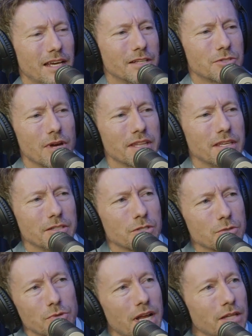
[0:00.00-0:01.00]
And so I think
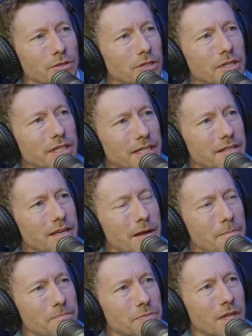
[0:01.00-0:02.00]
just when I look at
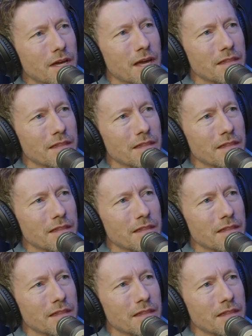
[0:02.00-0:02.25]
them,